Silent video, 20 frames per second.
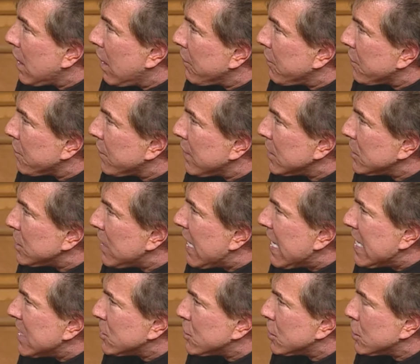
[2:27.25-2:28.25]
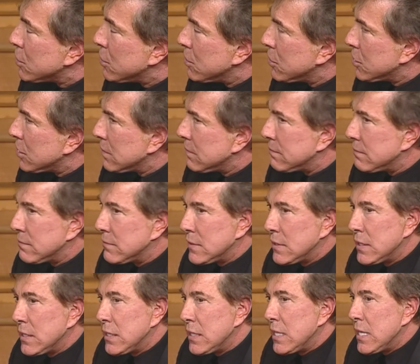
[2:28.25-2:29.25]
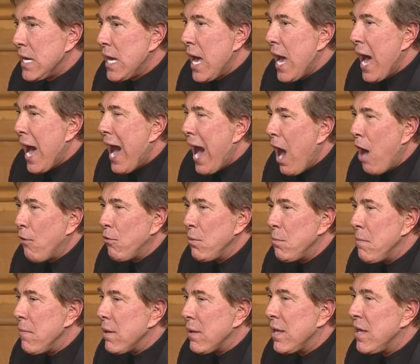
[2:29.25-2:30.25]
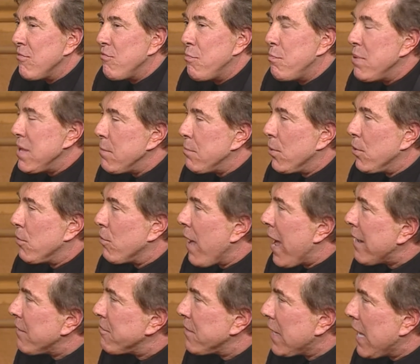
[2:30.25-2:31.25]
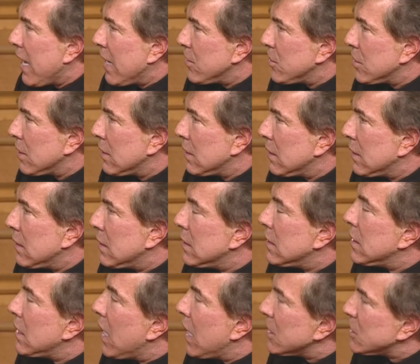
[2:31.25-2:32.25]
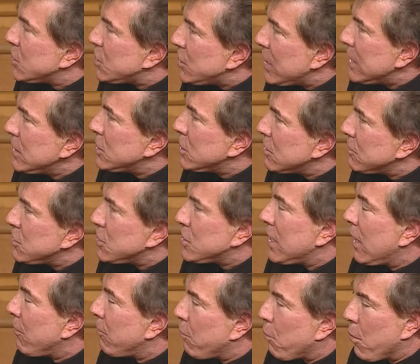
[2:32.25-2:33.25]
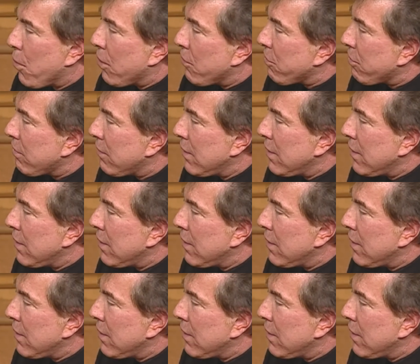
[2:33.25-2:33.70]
other things, any institution. How to give people gratification, a sense of self worth,